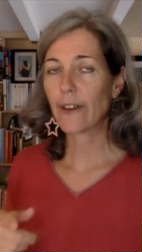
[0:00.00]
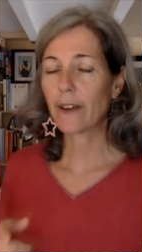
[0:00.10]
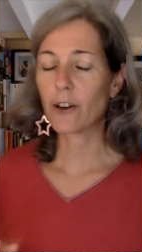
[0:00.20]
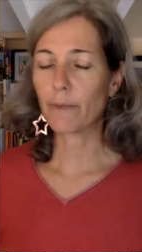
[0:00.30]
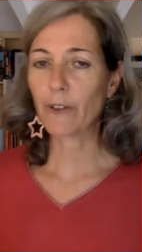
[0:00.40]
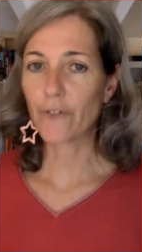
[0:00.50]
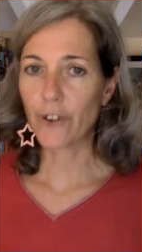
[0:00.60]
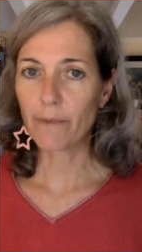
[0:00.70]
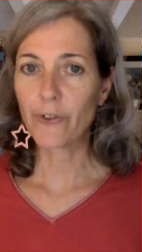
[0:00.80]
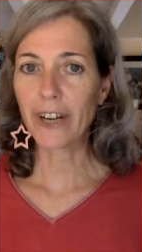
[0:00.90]
I'm coming
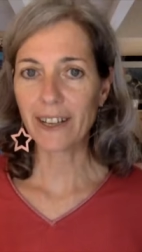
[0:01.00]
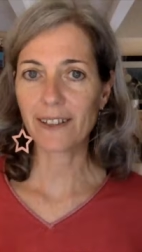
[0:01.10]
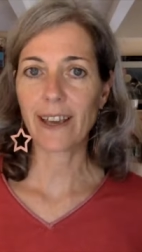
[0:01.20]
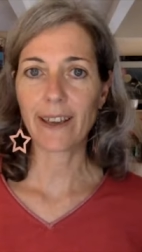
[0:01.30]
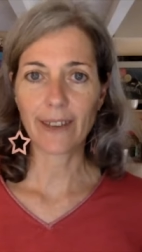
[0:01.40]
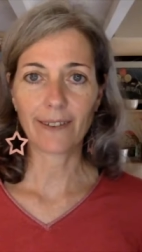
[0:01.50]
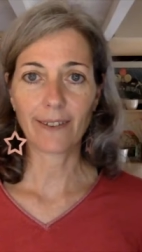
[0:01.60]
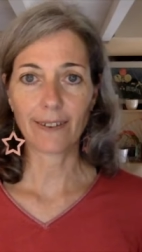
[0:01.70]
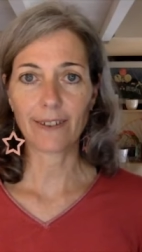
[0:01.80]
from when I say that uh,